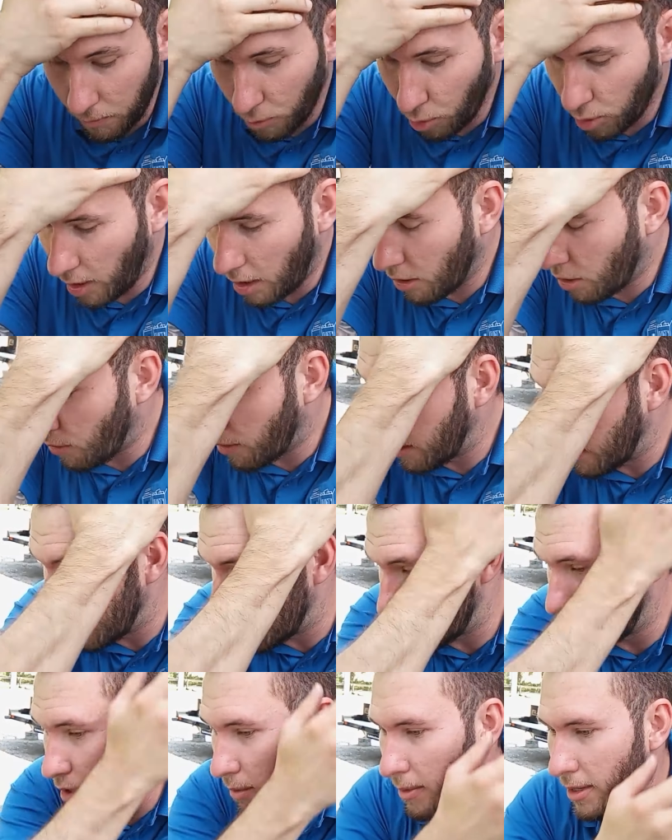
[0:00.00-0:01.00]
without going into
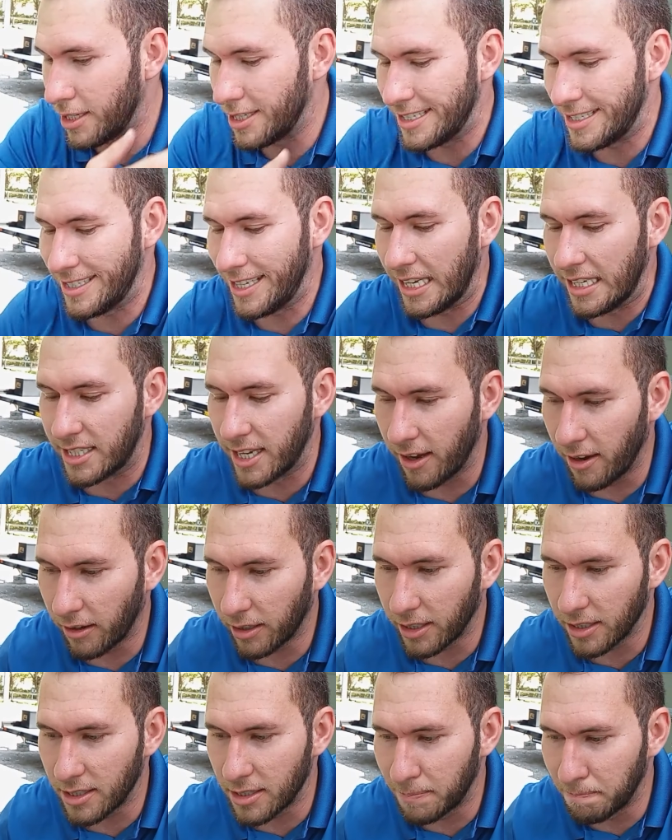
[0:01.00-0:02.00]
too much detail
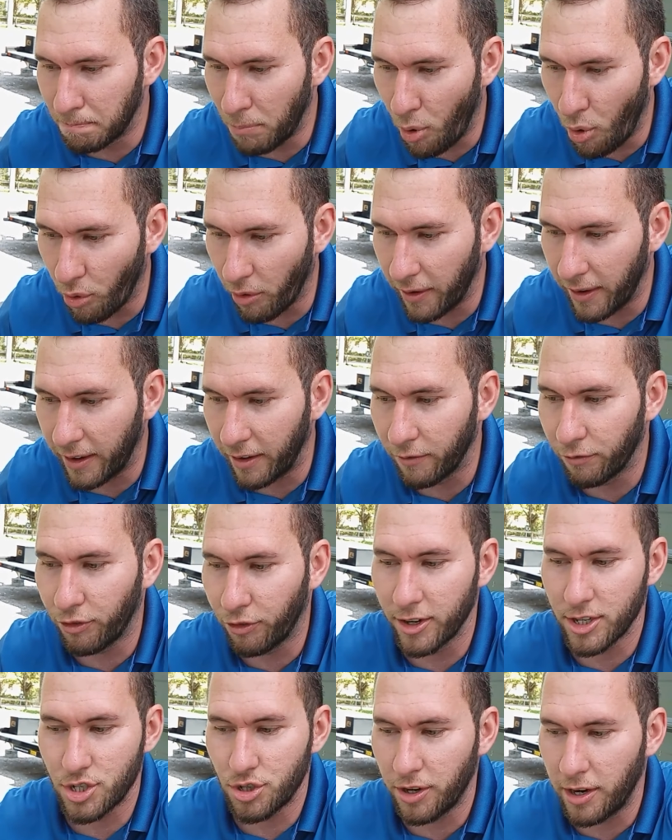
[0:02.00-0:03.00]
because it's boring and
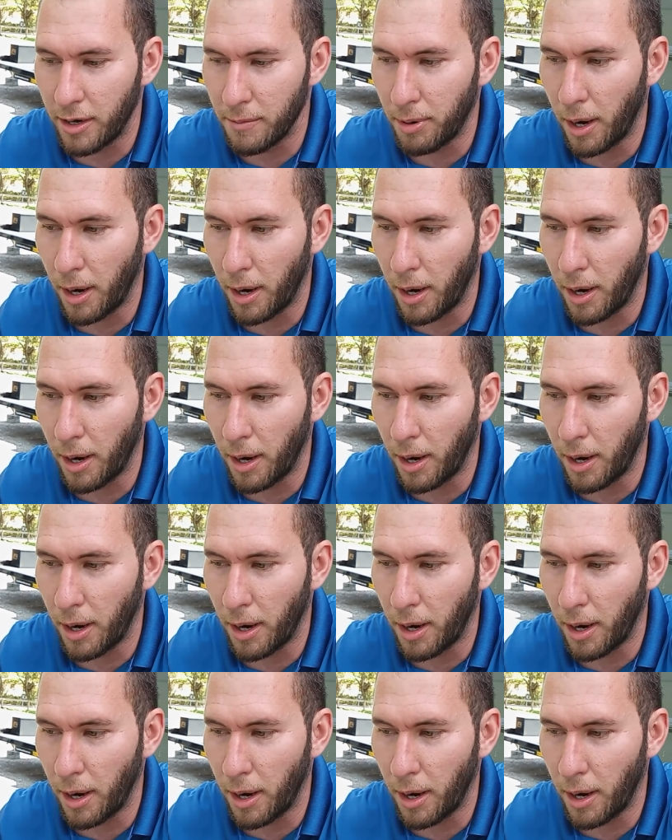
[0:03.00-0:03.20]
frustrating,